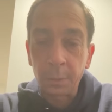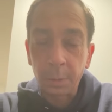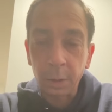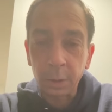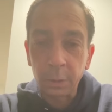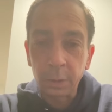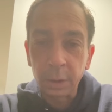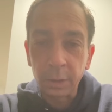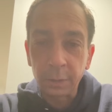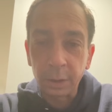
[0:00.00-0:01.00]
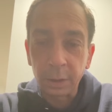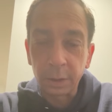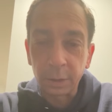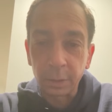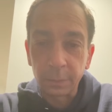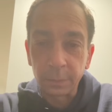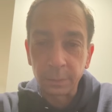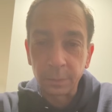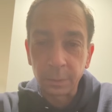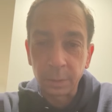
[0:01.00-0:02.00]
Marc Regnier signing off.
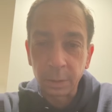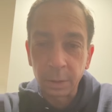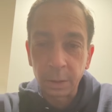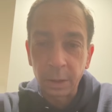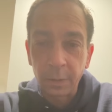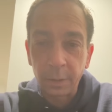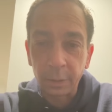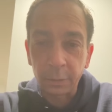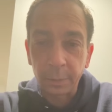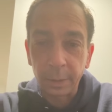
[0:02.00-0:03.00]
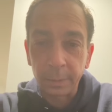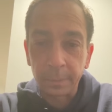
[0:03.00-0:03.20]
Thanks. Bye.